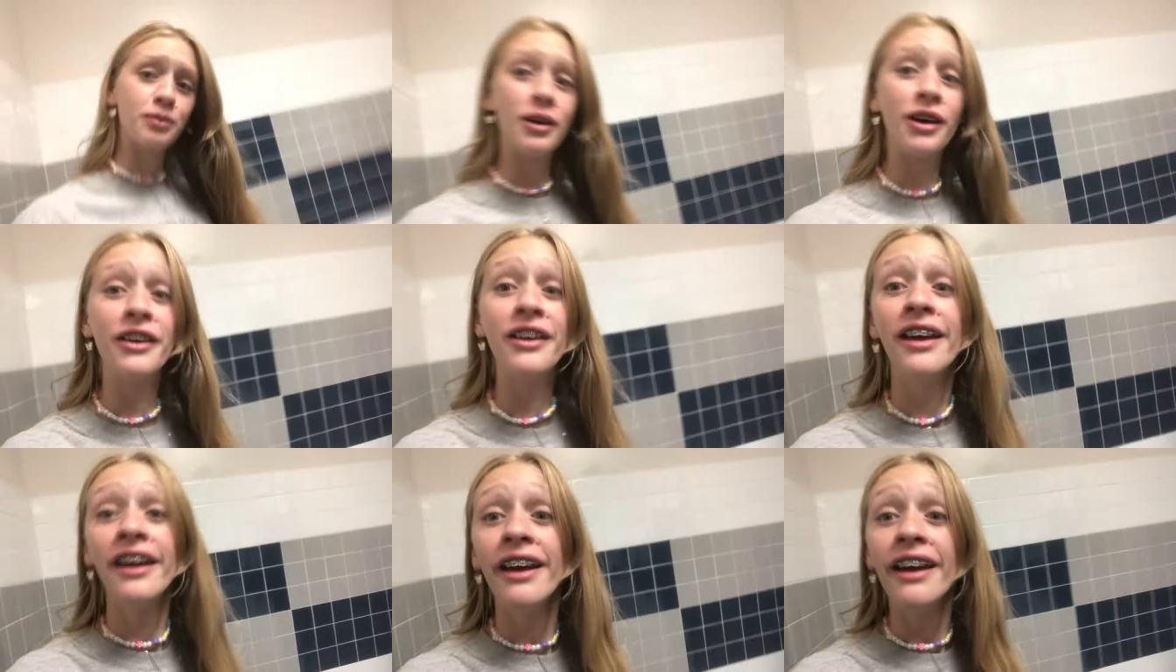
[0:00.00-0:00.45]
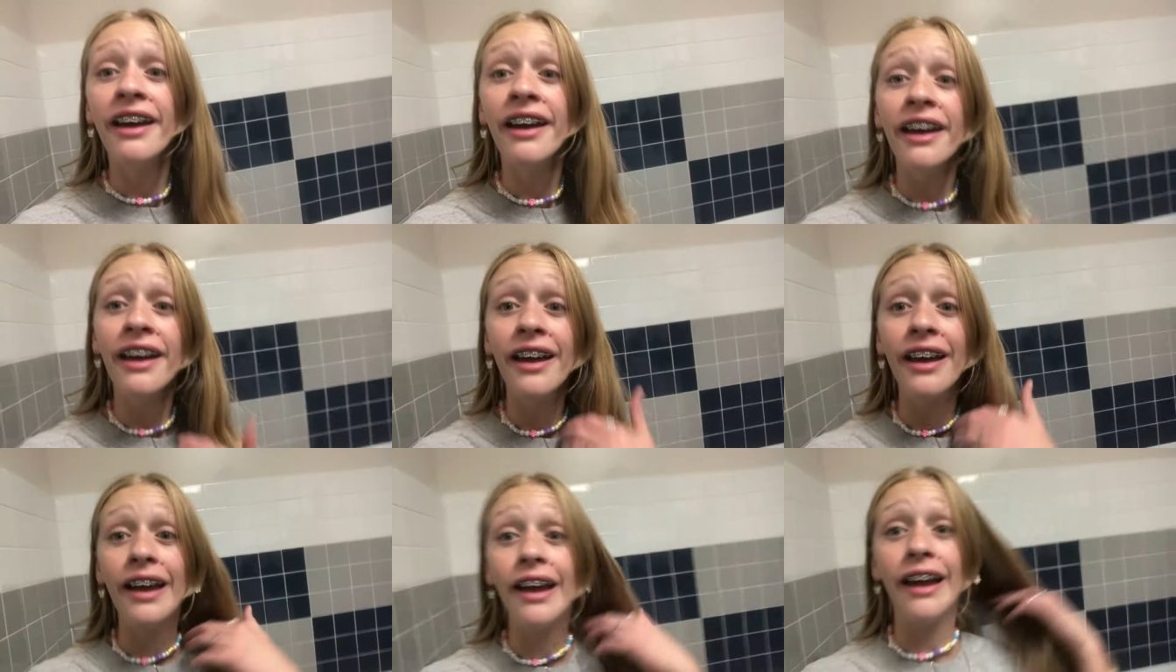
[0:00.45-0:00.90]
on,
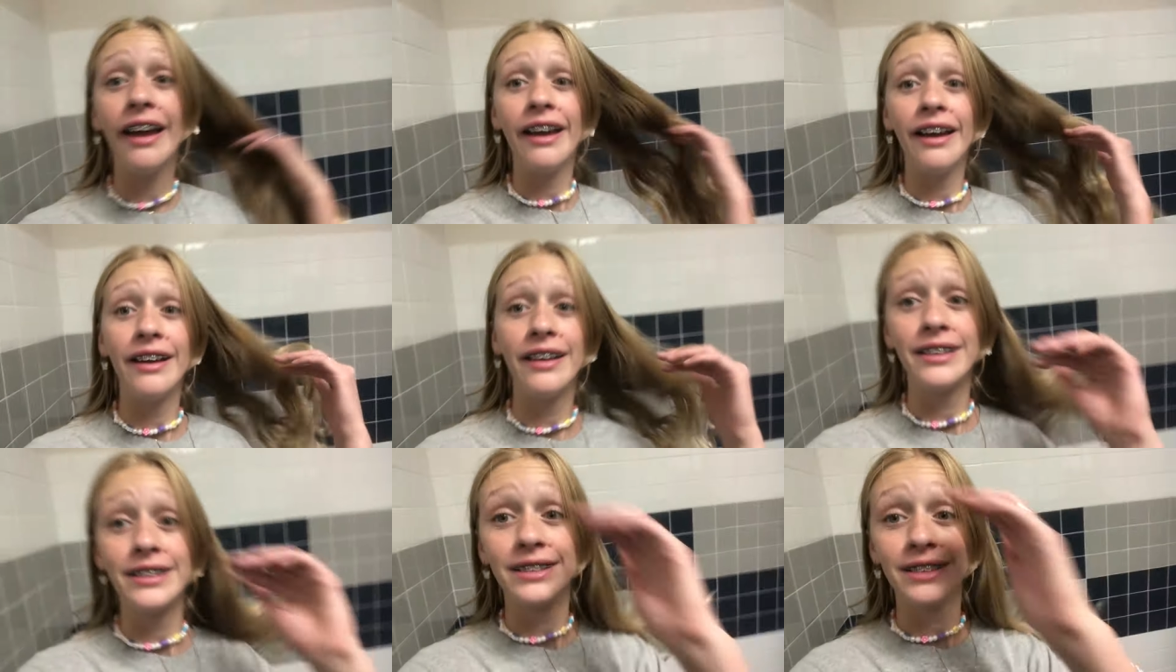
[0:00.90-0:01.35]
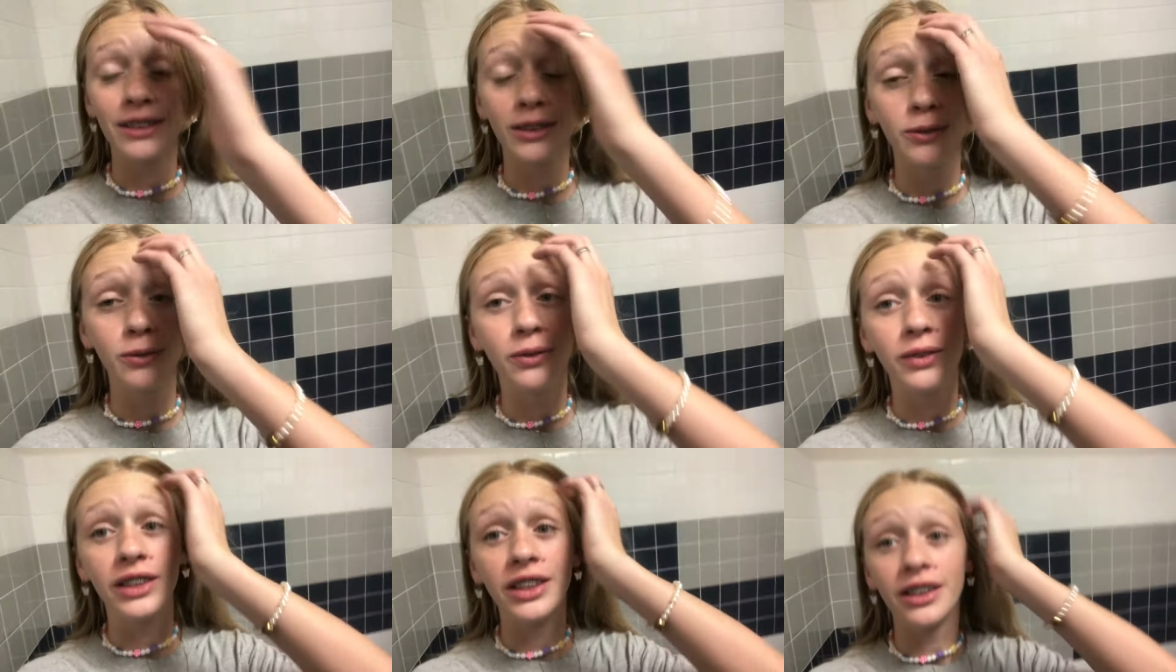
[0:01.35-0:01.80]
and
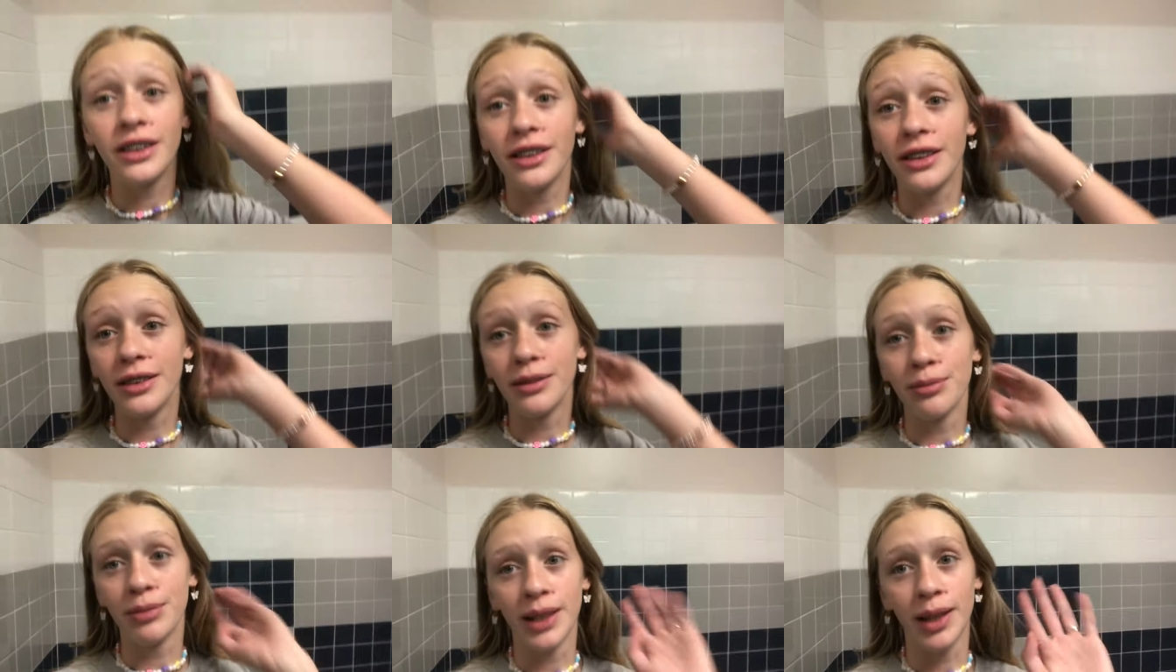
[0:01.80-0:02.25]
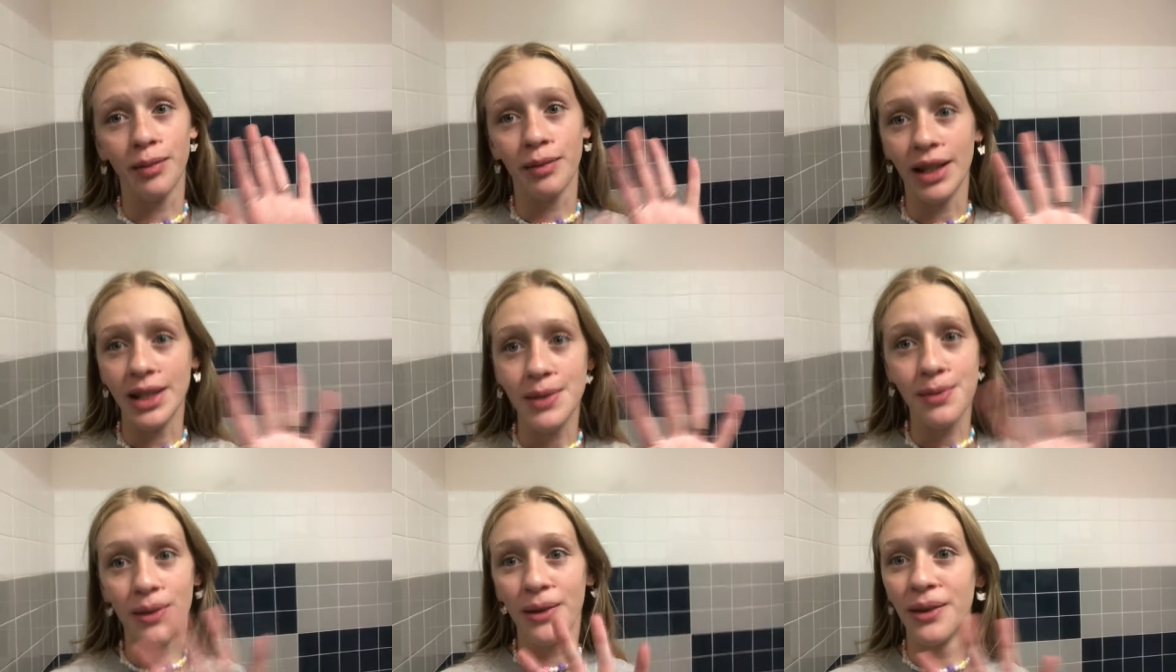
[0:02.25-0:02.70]
we are playing
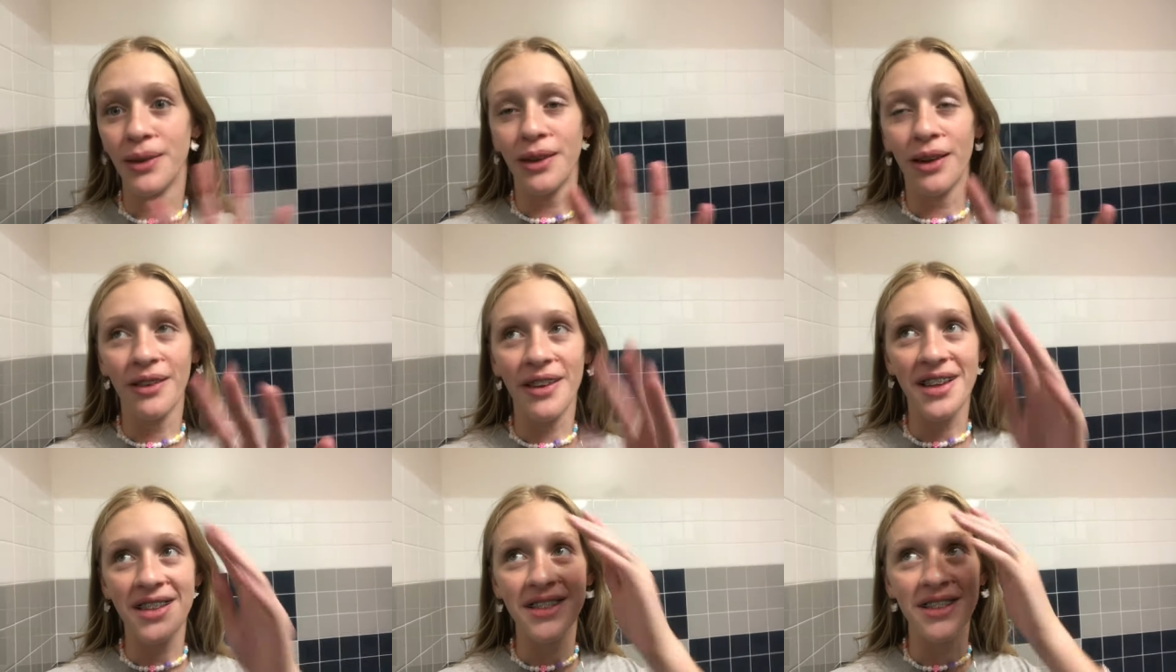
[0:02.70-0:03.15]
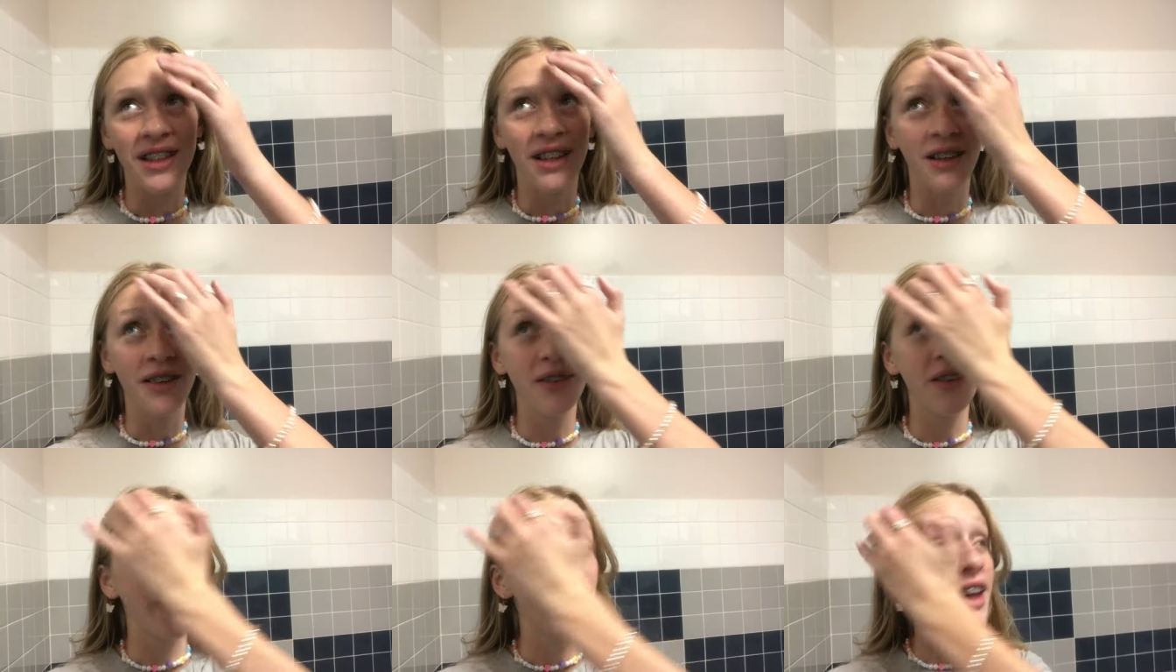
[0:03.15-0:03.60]
basketball and all that
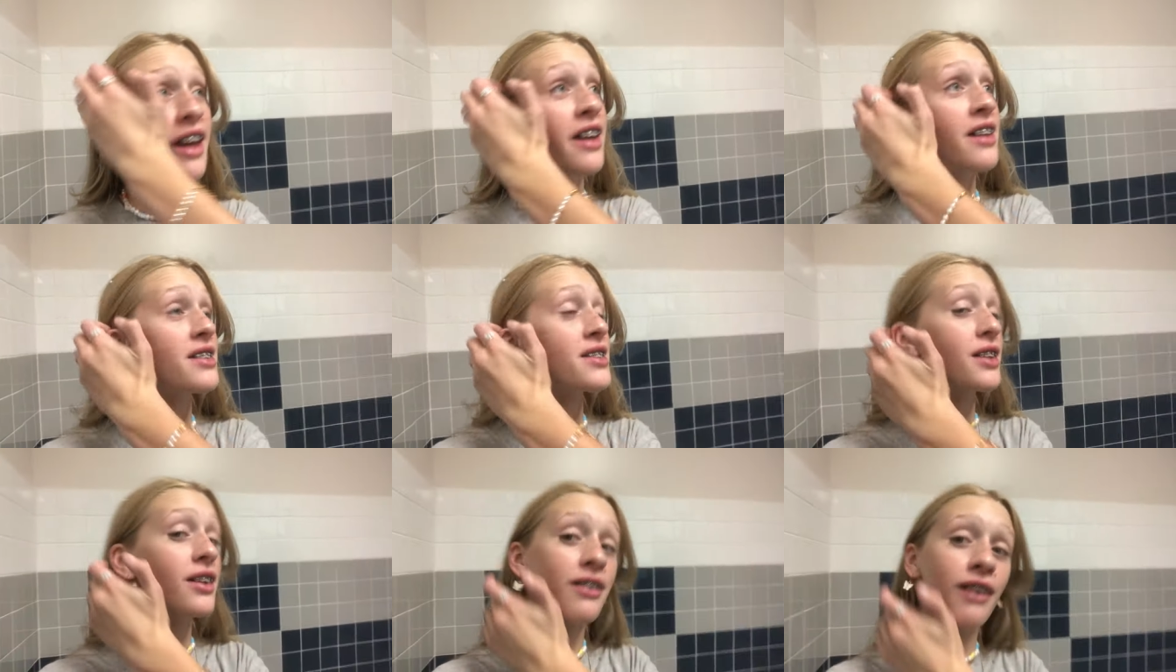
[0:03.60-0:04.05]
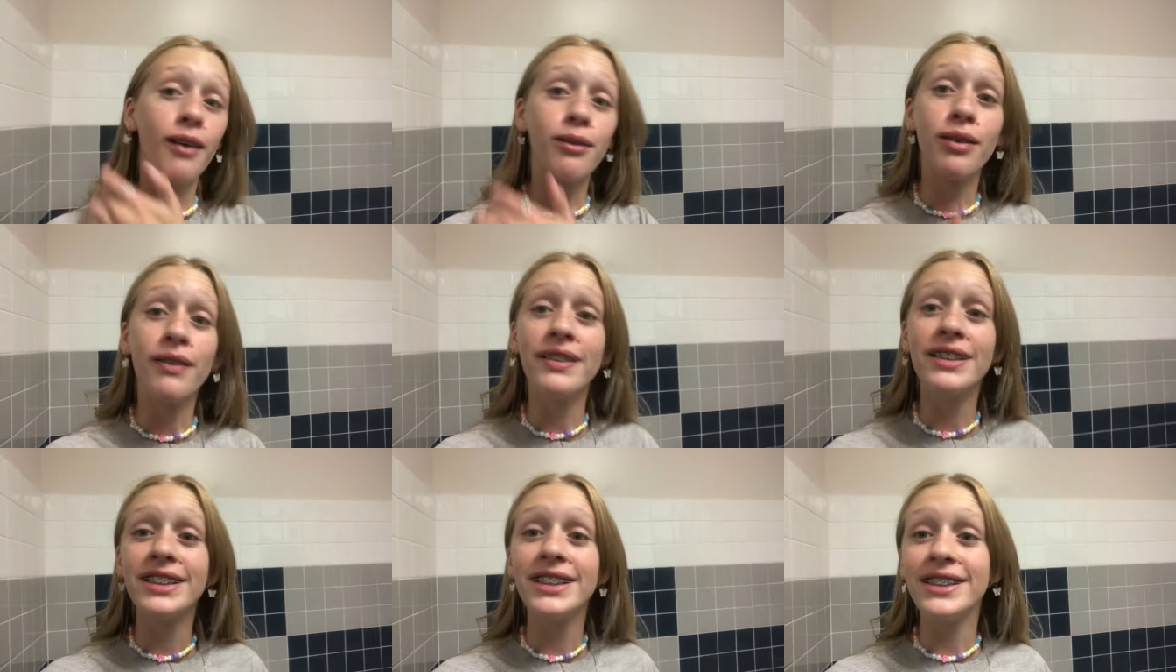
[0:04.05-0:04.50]
stuff. So I'll
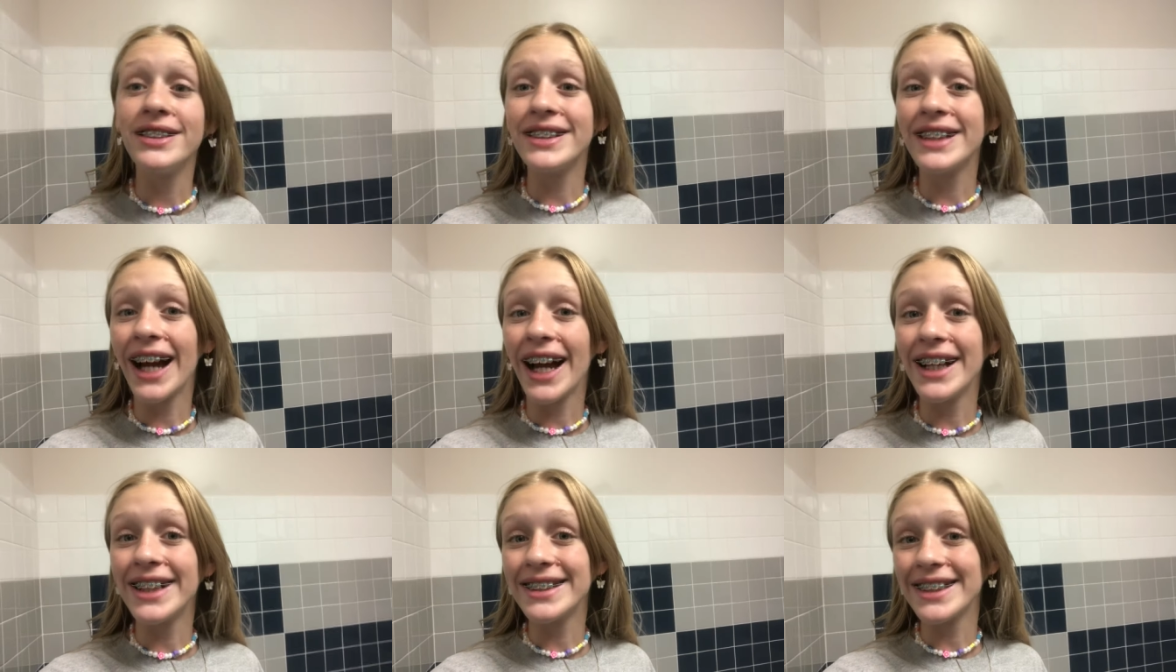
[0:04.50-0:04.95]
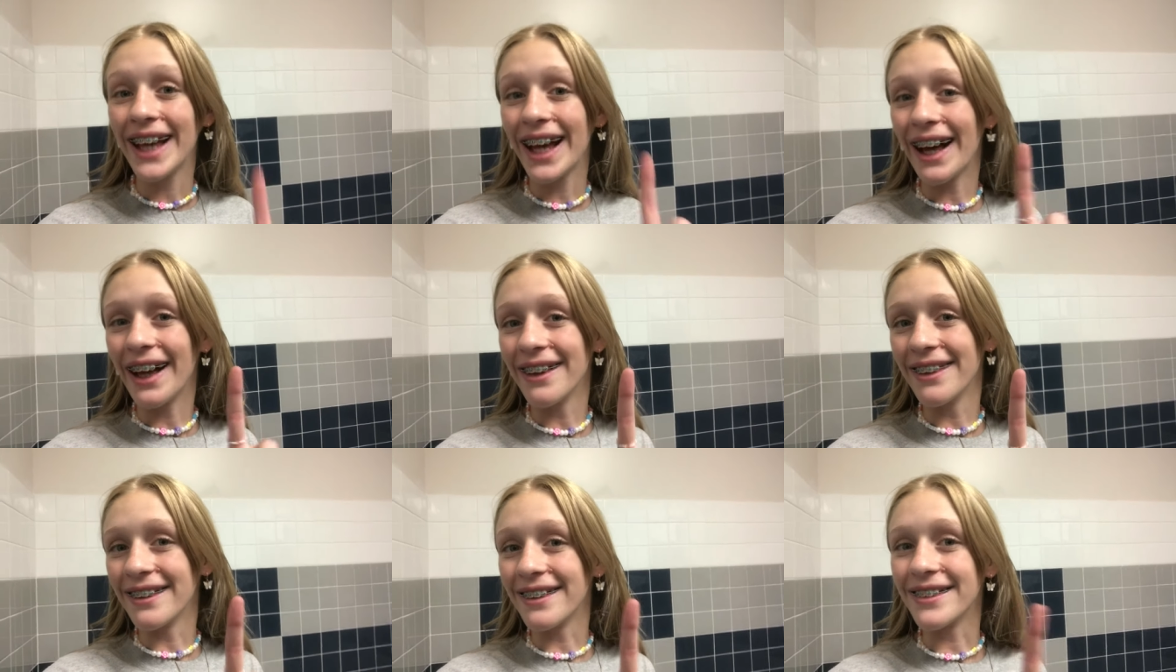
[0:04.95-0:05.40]
probably see you guys
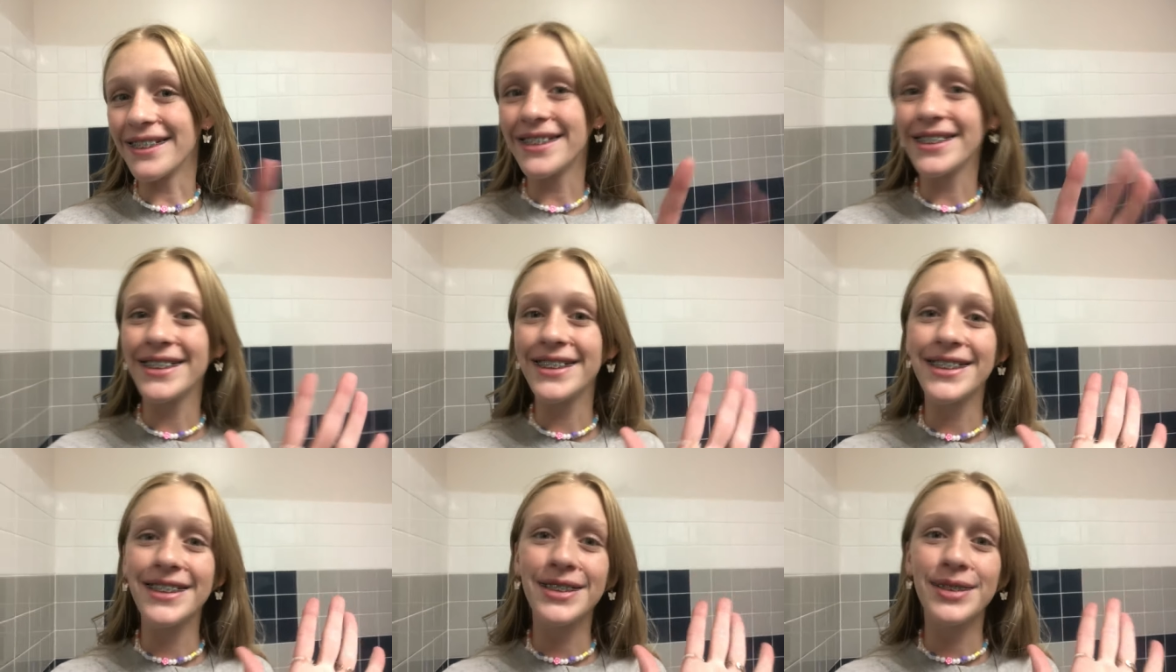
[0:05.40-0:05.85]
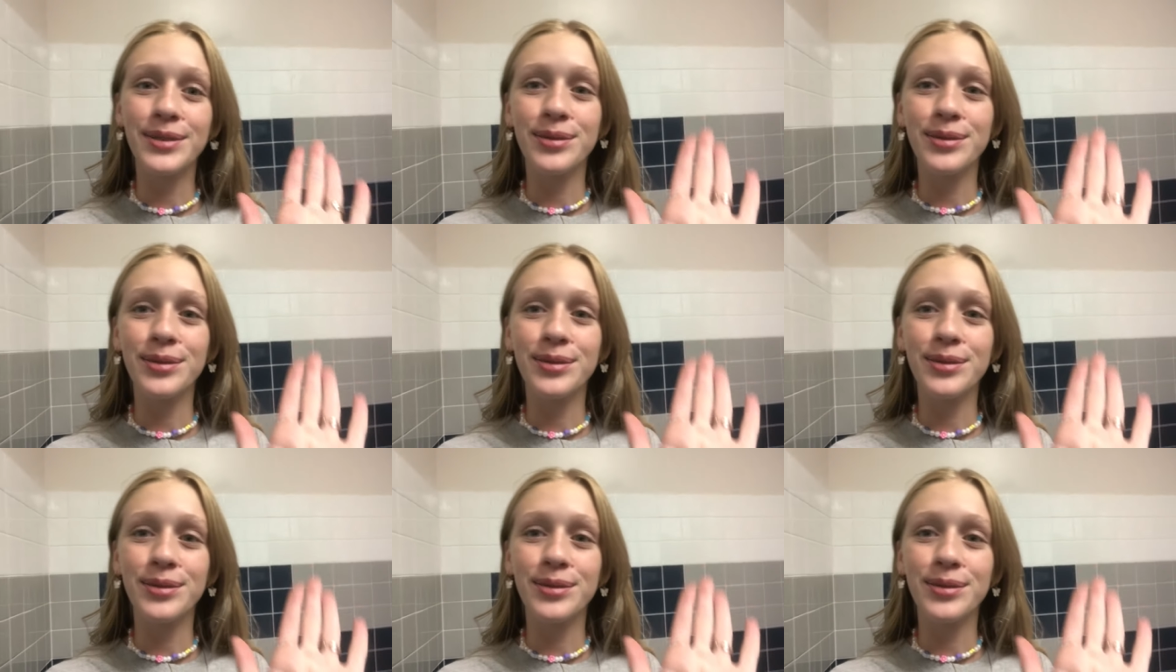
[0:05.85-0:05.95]
at lunch.